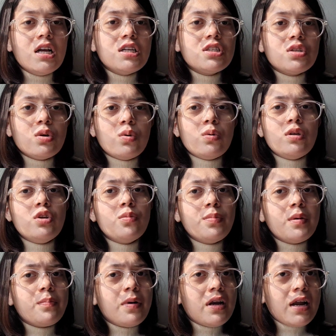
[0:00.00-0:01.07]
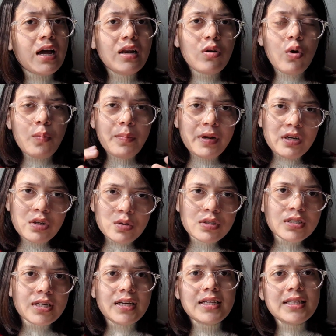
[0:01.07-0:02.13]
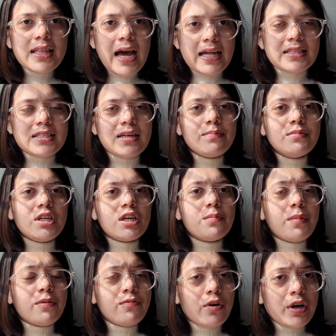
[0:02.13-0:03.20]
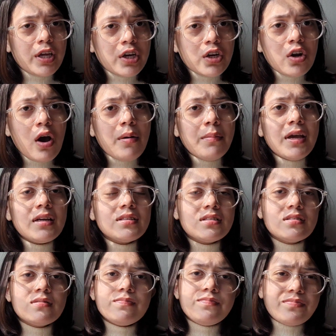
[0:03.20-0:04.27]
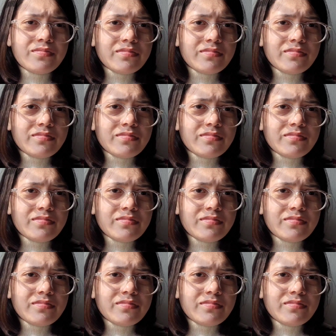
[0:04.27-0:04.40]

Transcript: So you people are open to study that subject. But for economics,